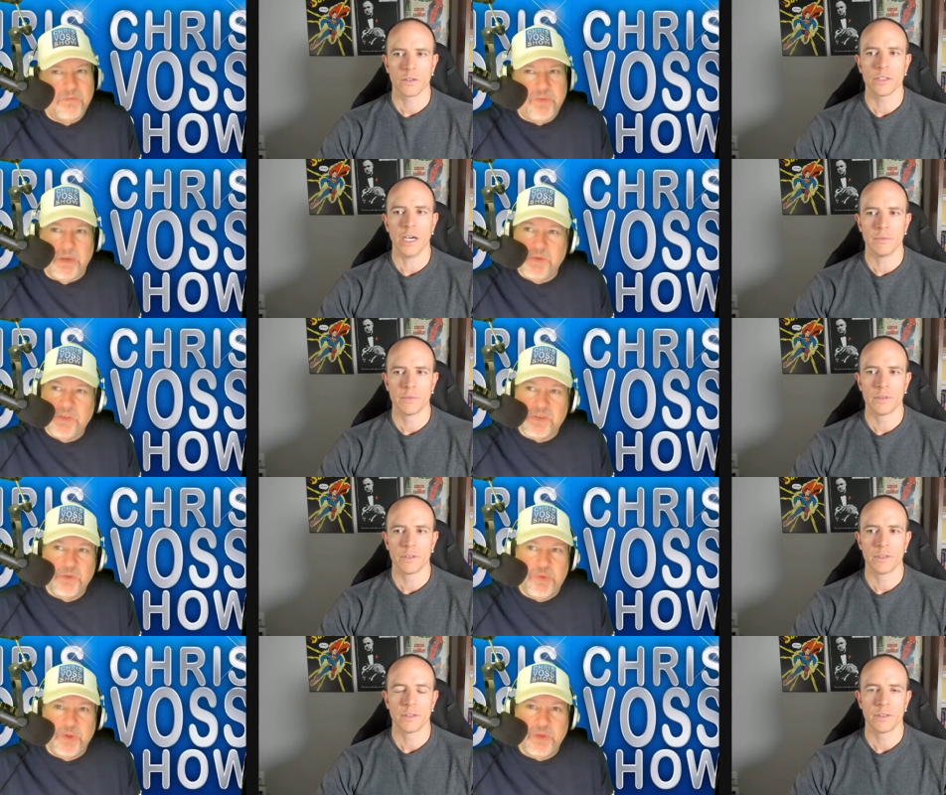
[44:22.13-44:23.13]
Speaker 1: Families yeah. are
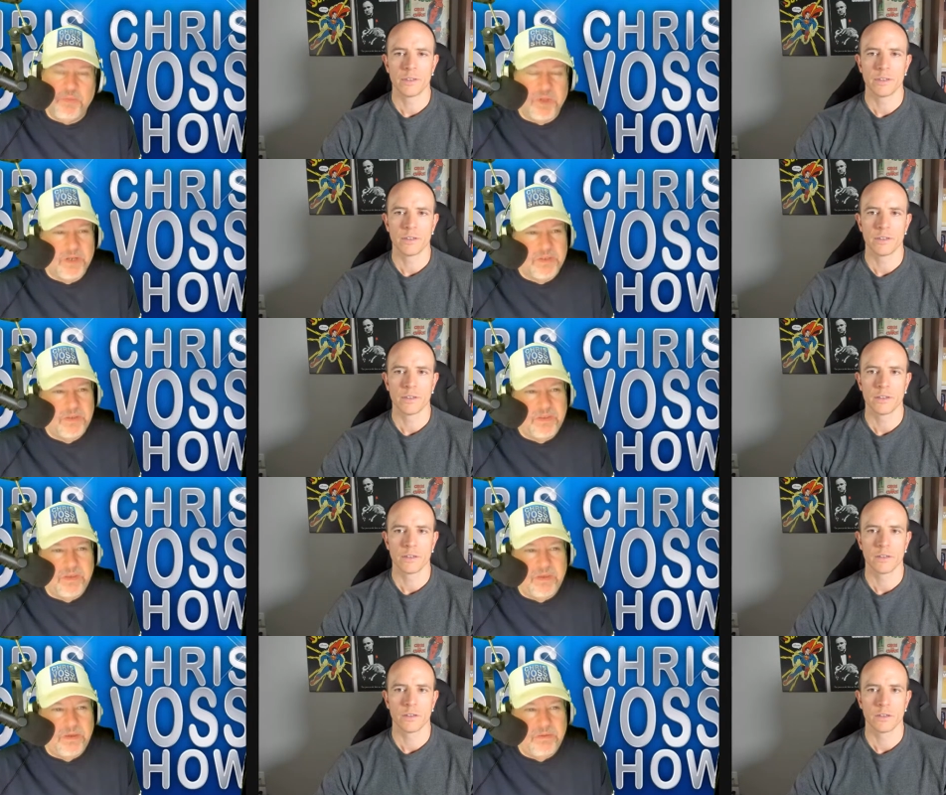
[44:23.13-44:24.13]
a building block to
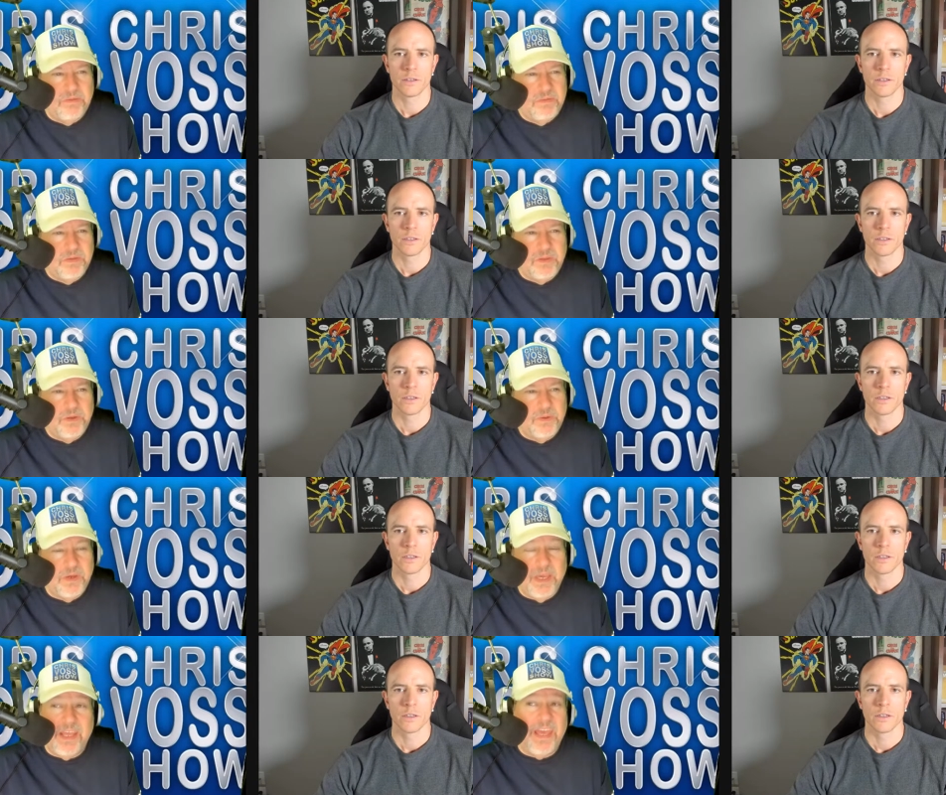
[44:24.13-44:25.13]
the to the
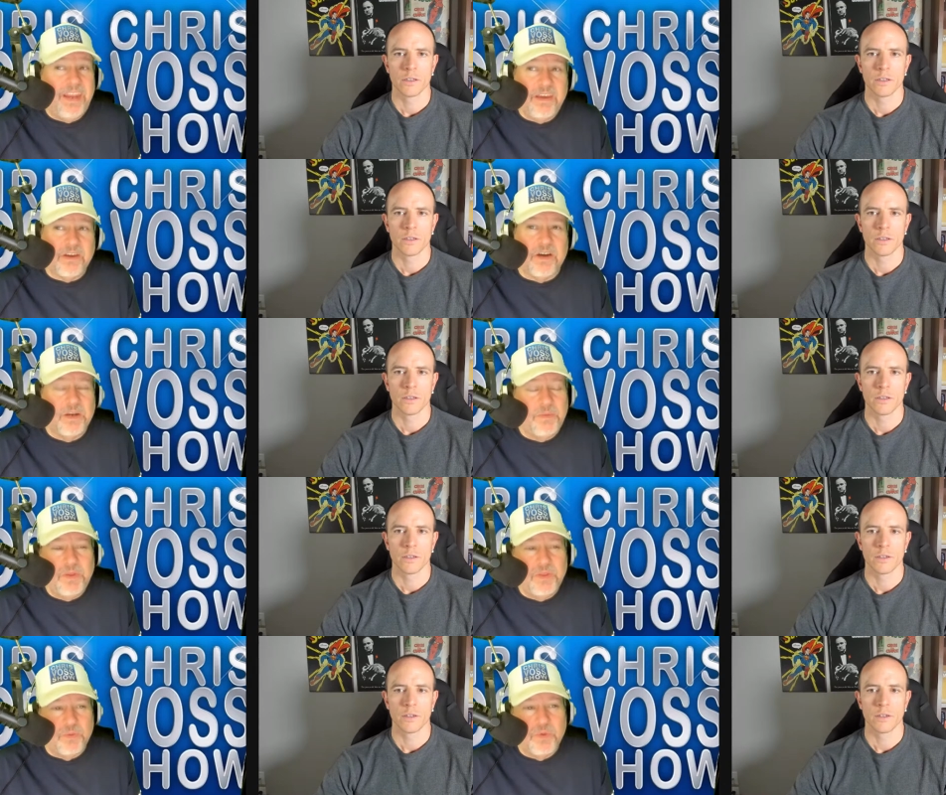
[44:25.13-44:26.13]
U any
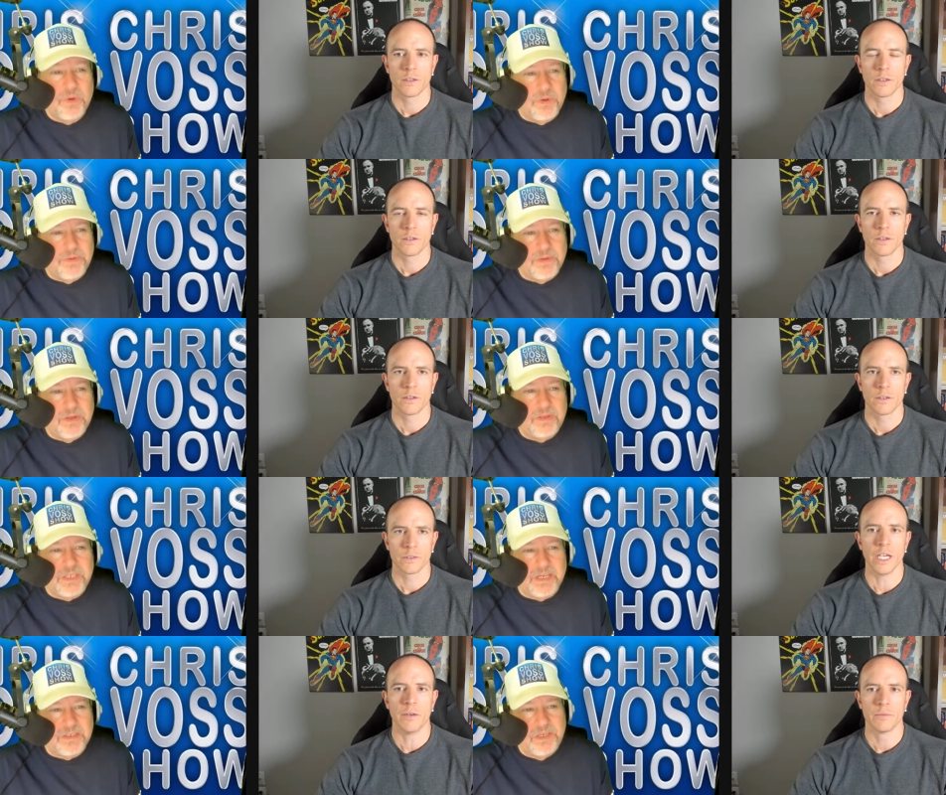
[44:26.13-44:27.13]
economy in the world in
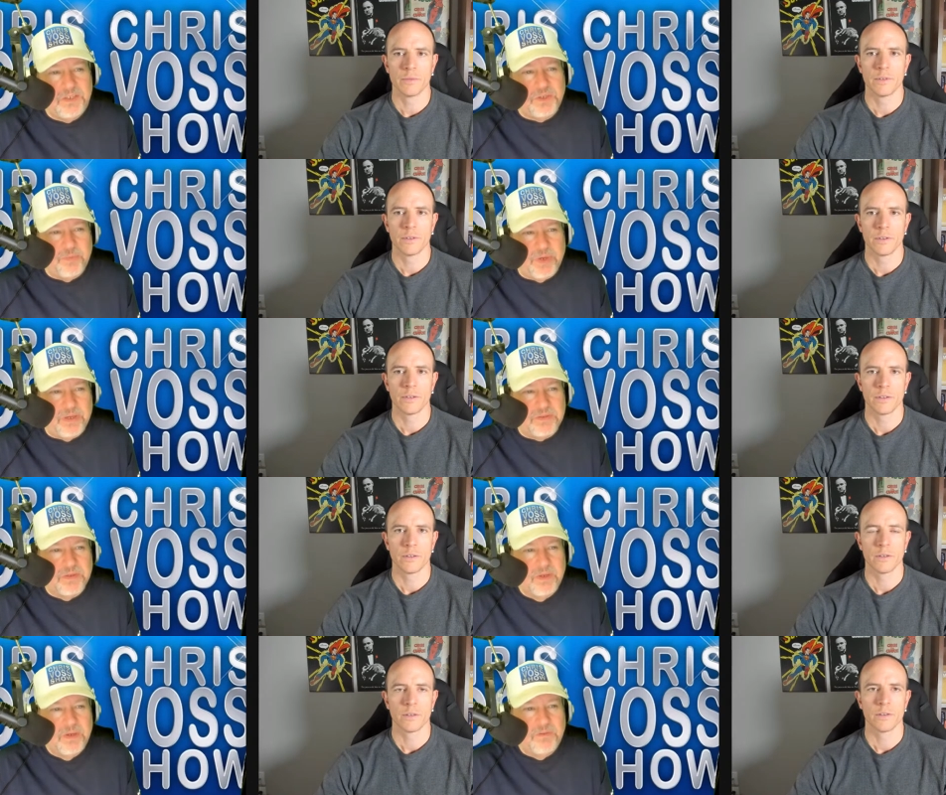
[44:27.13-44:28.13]
taxation yeah.
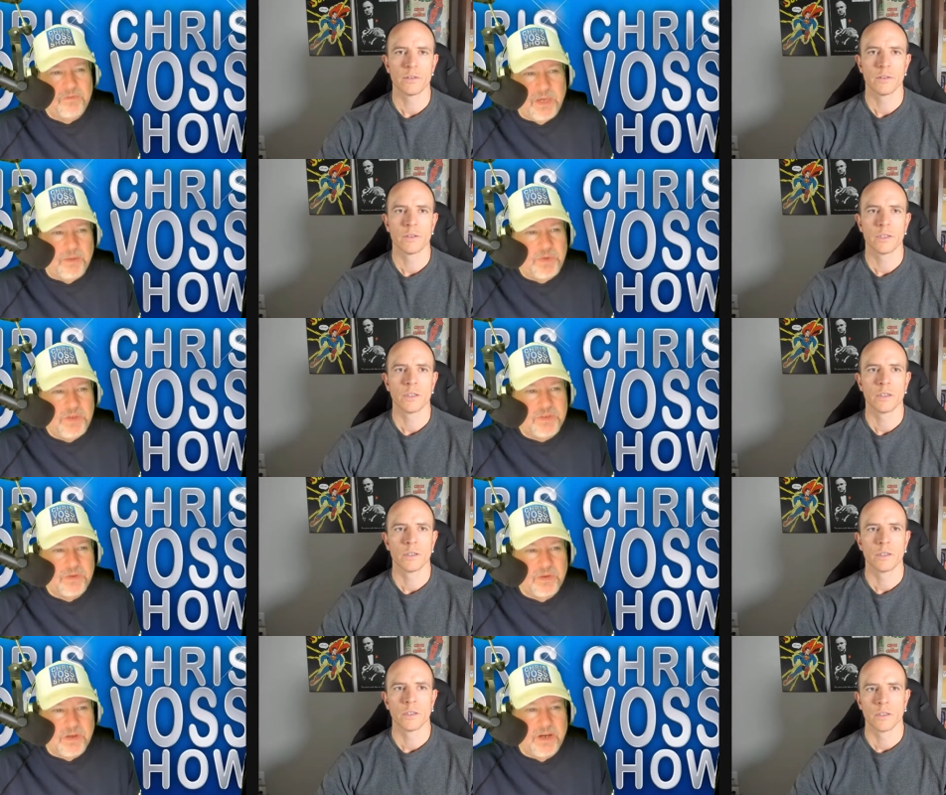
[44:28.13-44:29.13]
base. Families are
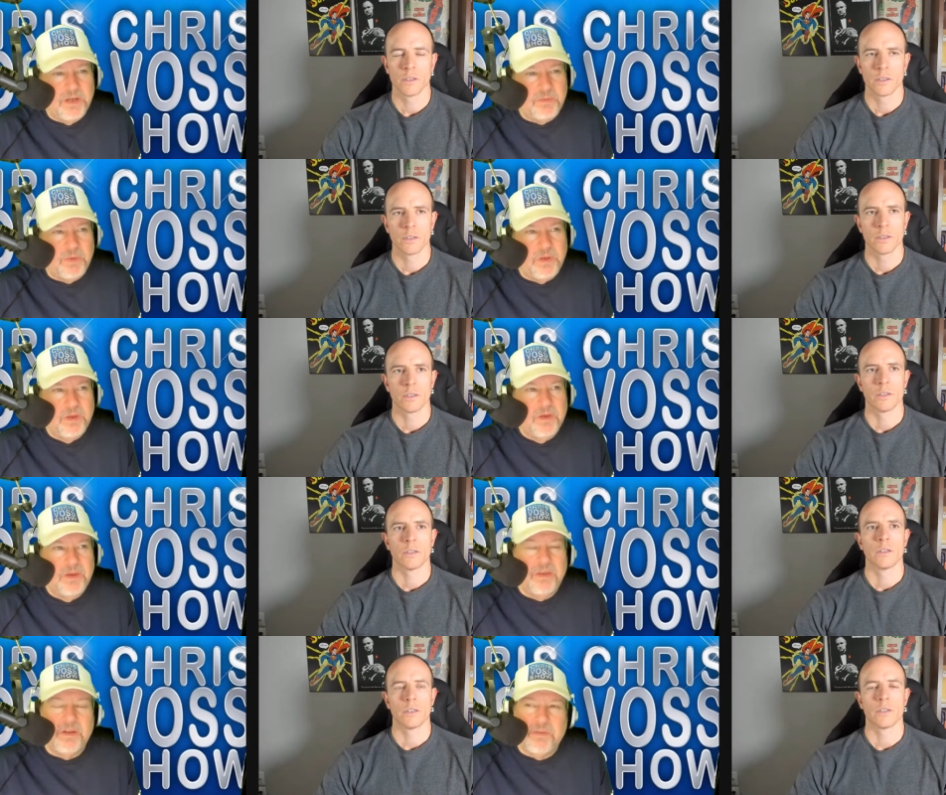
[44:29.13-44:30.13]
an economy you know,